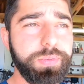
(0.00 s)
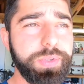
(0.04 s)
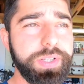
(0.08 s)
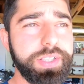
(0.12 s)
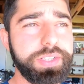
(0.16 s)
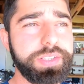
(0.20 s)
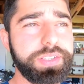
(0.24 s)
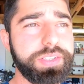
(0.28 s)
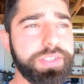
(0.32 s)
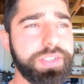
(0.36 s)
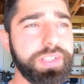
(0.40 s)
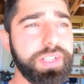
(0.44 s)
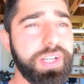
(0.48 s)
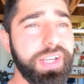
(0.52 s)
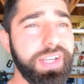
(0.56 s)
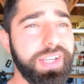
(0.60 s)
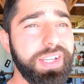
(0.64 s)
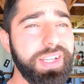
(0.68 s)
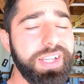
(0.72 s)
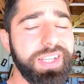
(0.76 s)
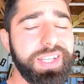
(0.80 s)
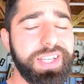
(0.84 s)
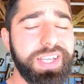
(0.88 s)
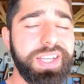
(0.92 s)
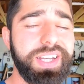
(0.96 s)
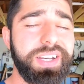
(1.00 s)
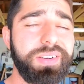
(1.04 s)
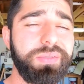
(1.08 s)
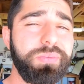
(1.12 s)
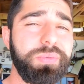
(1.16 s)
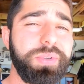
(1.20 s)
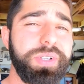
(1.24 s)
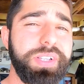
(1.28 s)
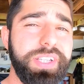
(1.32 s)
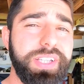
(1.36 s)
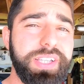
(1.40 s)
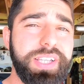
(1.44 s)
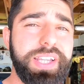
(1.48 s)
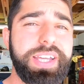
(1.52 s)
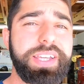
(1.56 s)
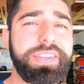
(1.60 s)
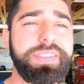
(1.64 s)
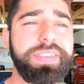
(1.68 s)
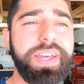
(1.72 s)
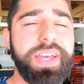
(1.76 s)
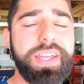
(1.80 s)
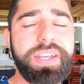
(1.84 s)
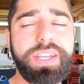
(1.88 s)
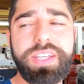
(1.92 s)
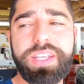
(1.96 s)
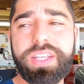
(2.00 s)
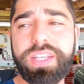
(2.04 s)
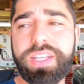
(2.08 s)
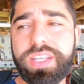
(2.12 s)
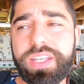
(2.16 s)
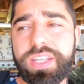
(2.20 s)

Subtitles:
which I kind of really like that.